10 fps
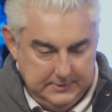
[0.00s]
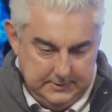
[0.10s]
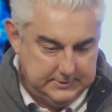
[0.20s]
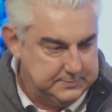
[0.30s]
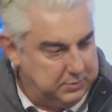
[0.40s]

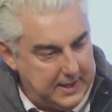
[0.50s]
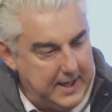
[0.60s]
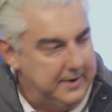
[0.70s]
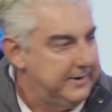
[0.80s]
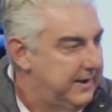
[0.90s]

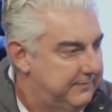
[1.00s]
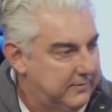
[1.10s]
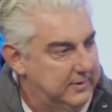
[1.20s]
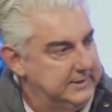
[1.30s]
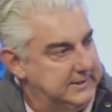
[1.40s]
splatter and how
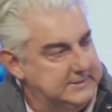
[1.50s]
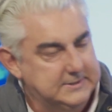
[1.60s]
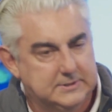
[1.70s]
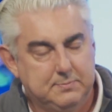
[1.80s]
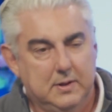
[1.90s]
far it
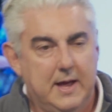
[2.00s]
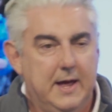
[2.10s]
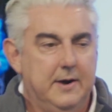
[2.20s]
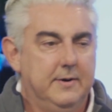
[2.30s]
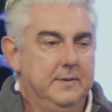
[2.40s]
doesn't
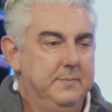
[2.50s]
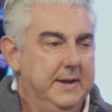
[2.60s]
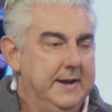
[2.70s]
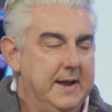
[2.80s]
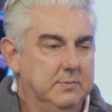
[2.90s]
splatter, and
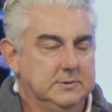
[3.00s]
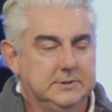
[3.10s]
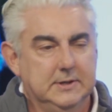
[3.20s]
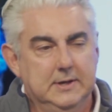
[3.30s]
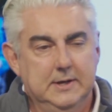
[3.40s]
being able
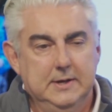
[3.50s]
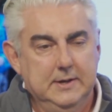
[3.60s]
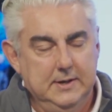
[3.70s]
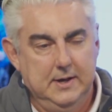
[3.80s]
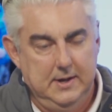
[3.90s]
to
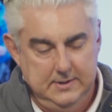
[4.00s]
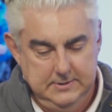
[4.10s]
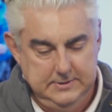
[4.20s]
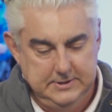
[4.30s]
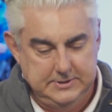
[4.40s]
uh,
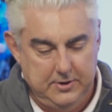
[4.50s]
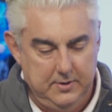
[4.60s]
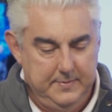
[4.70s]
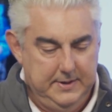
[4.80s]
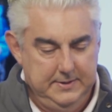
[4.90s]

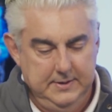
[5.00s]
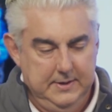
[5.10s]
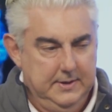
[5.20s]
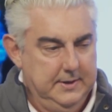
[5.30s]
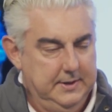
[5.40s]
determine.
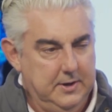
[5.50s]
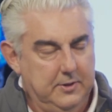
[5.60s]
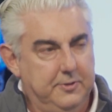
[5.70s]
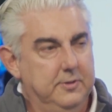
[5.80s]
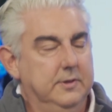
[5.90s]
You know,
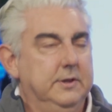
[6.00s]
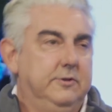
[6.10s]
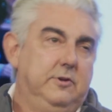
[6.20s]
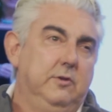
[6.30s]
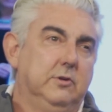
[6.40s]
the,
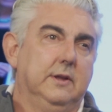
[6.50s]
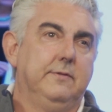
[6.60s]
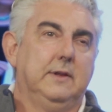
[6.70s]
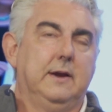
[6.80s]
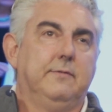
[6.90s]
it's usually
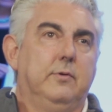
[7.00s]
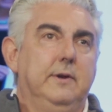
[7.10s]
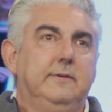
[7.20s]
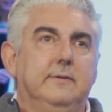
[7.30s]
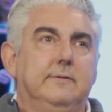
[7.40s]
like
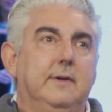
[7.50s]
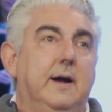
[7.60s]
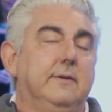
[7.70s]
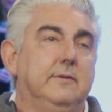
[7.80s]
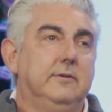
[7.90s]
forensic
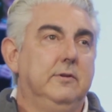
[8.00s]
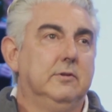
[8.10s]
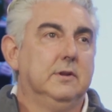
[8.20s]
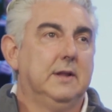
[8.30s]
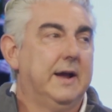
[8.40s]
science is
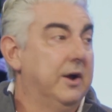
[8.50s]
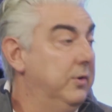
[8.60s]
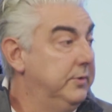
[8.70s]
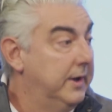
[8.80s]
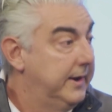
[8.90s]
usually like a
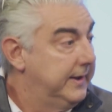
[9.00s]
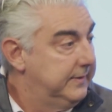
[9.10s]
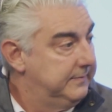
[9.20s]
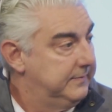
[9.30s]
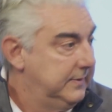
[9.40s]
who done it,
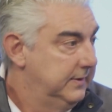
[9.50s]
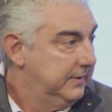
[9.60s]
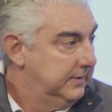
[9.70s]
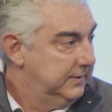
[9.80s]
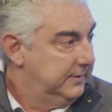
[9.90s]

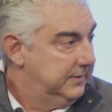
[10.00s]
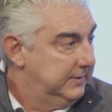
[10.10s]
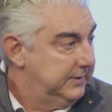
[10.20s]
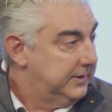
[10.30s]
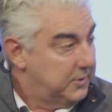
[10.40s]

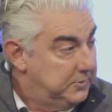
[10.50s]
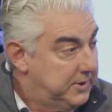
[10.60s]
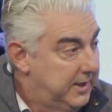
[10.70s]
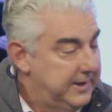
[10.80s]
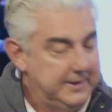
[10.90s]
you know, who
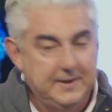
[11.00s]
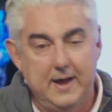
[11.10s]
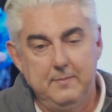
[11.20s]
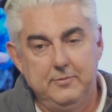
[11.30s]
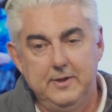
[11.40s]
done it yes.
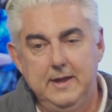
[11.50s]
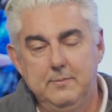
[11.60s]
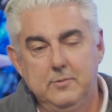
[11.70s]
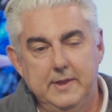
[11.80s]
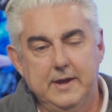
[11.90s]
type
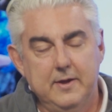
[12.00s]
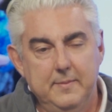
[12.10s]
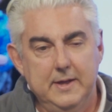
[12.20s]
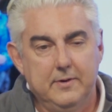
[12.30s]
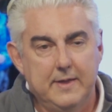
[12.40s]
theme when they
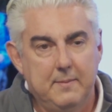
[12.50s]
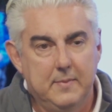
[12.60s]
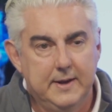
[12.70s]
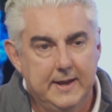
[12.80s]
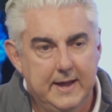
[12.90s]
come in on that
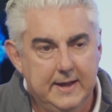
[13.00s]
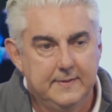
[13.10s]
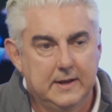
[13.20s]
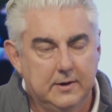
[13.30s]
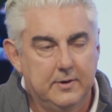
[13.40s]
Monday
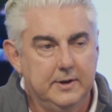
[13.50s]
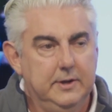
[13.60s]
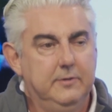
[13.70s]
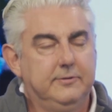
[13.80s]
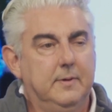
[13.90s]
and they learn to
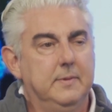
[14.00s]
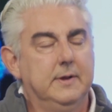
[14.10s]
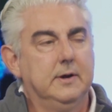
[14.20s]
use some of the